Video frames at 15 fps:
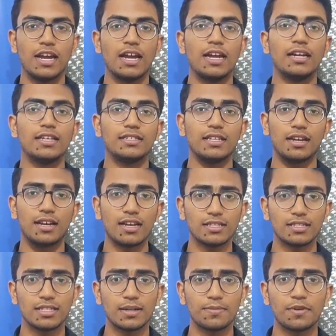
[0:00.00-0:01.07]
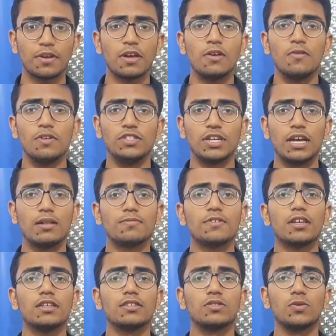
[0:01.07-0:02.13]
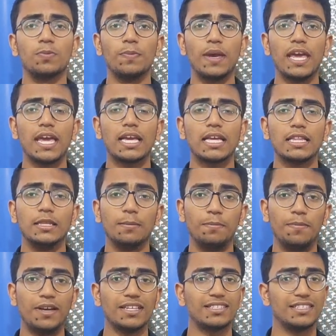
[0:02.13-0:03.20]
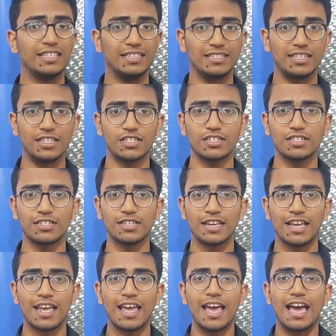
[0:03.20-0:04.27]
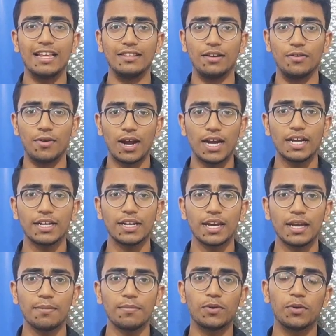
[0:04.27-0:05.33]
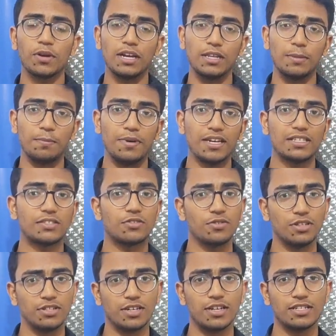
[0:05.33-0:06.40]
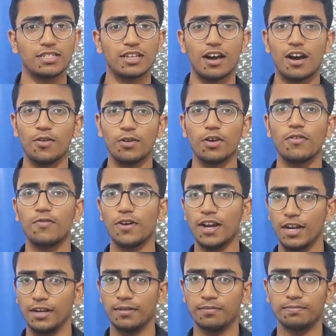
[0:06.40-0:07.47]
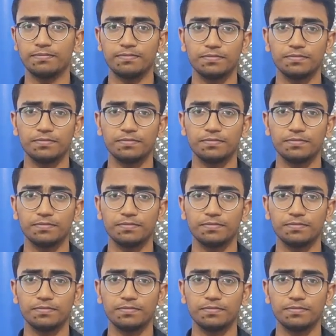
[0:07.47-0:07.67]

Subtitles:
It is a concept which helps us to make the best decisions at the right time to get the best results out of it.